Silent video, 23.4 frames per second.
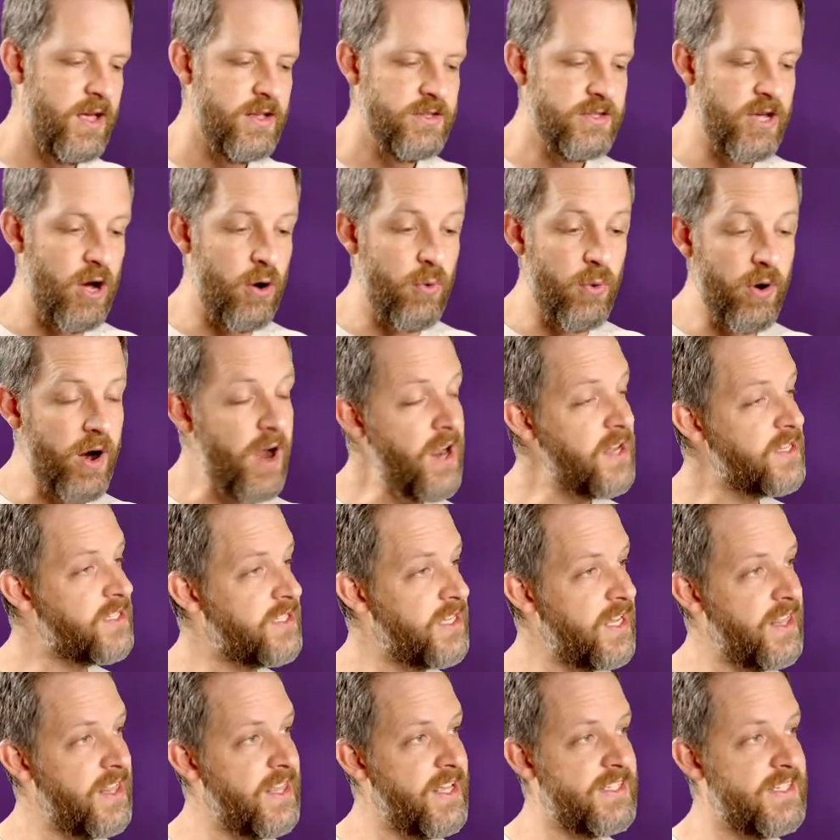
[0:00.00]
So we're going to
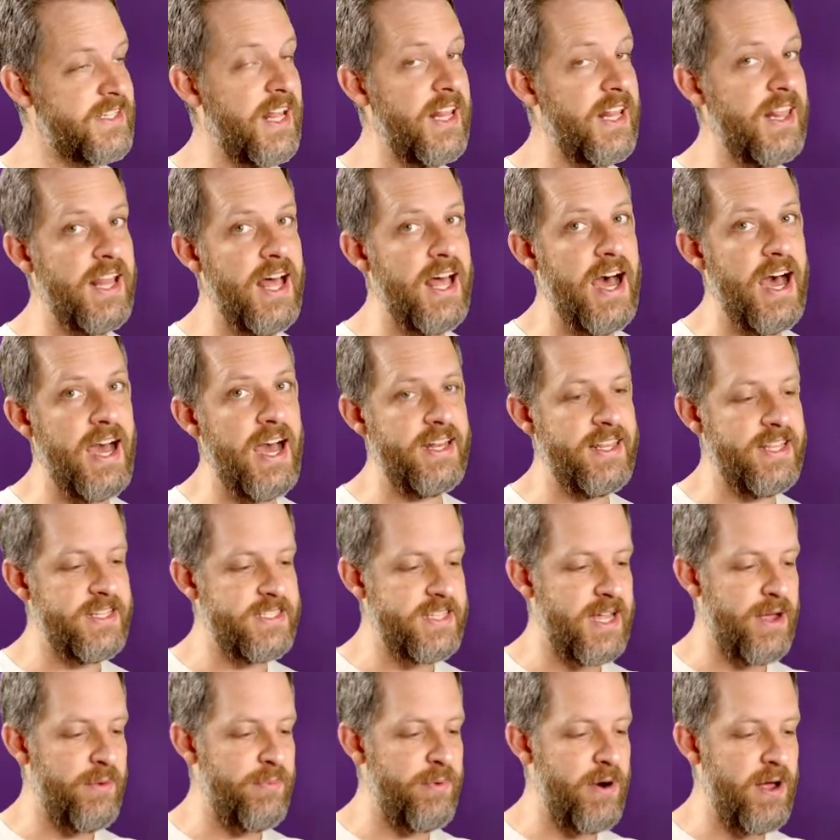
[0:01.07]
see this a lot. This
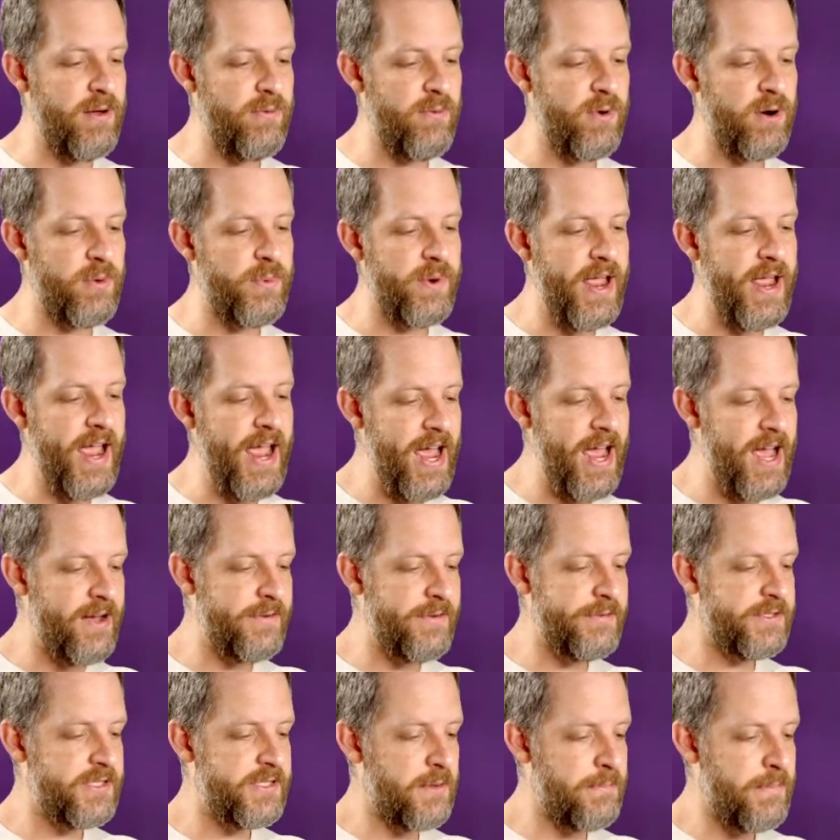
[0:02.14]
type of problem where we
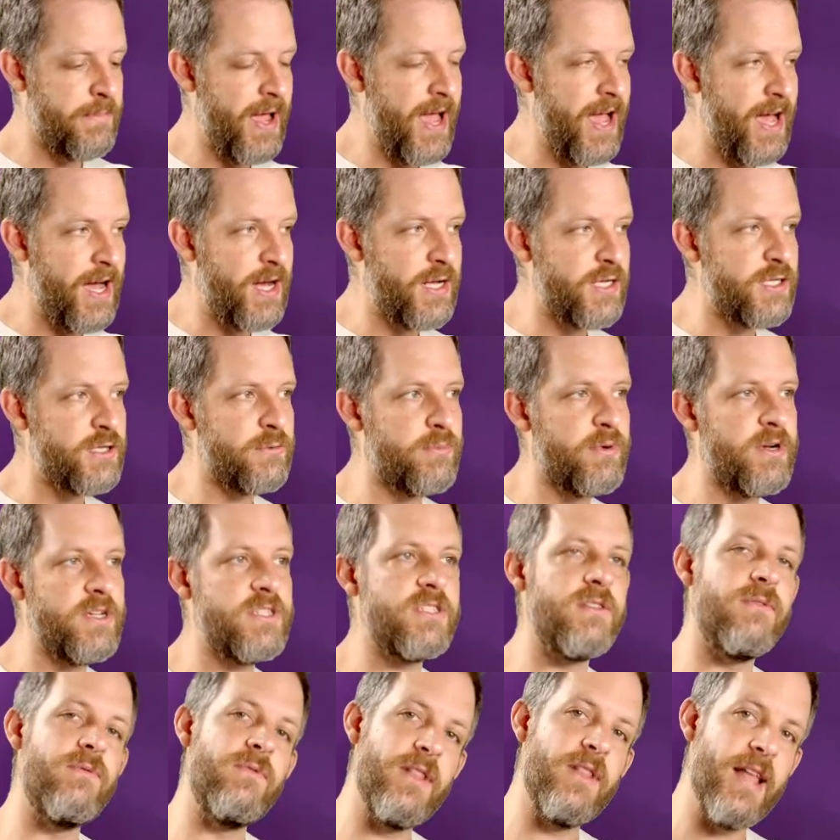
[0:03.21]
have some algebra,
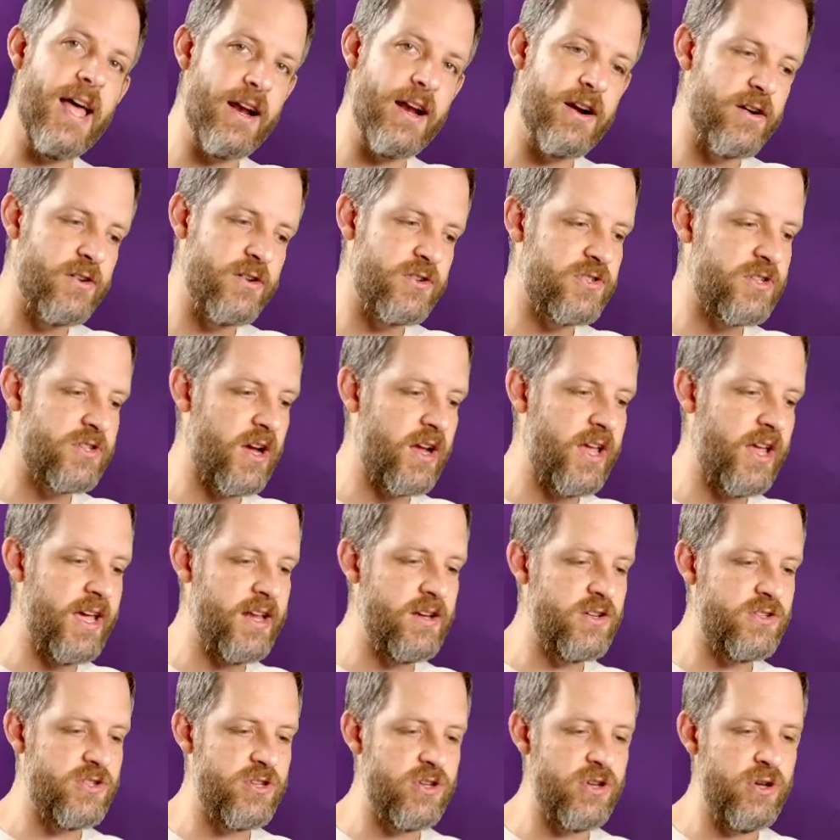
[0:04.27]
some letters stuck
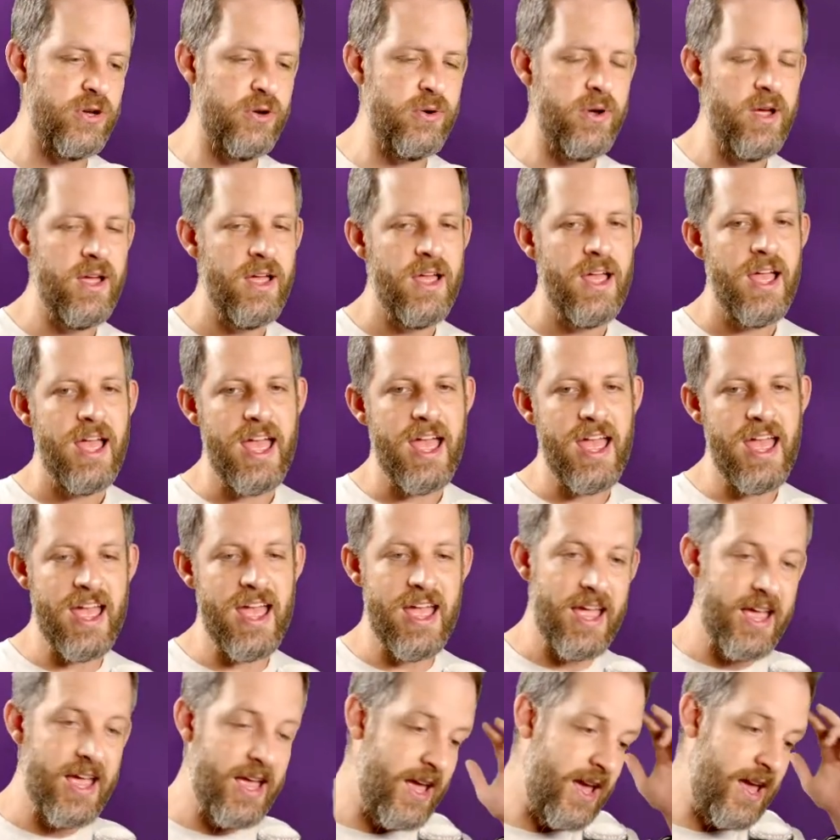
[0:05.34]
into
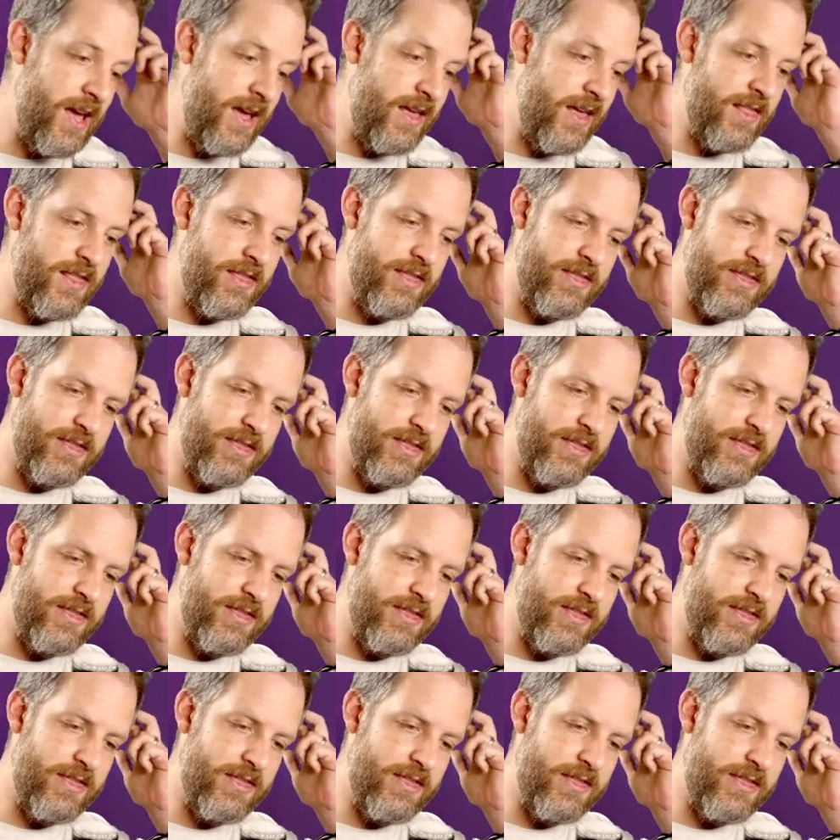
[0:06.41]
a